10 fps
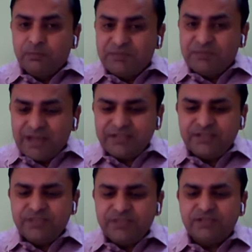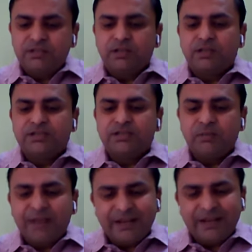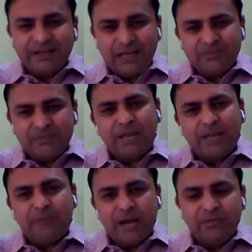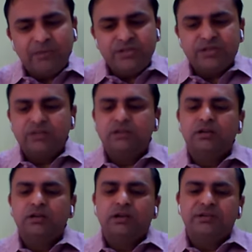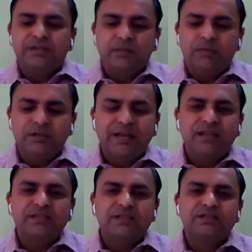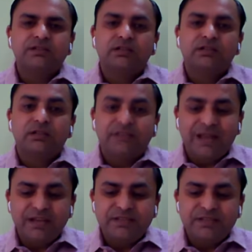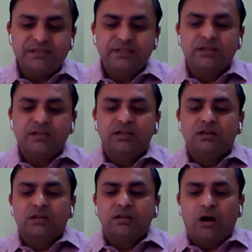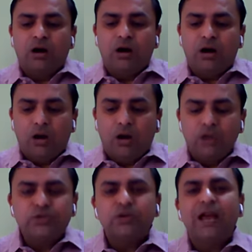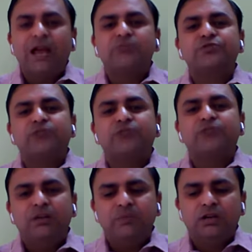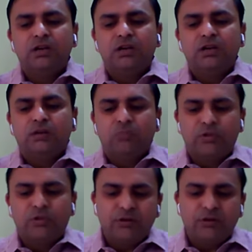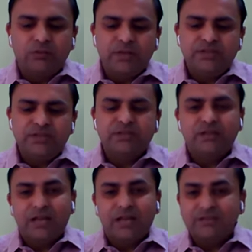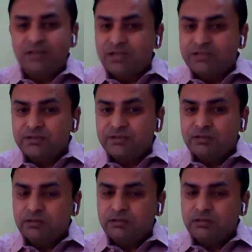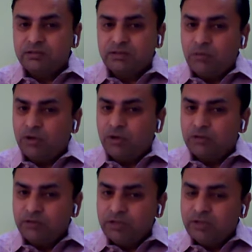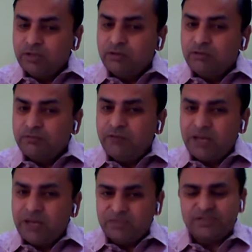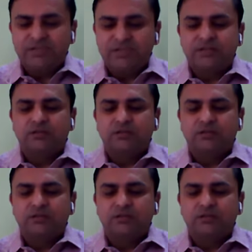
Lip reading: Besides this, some racket games like badminton, table tennis, tennis also helps to develop motor development as well as command over fine muscles.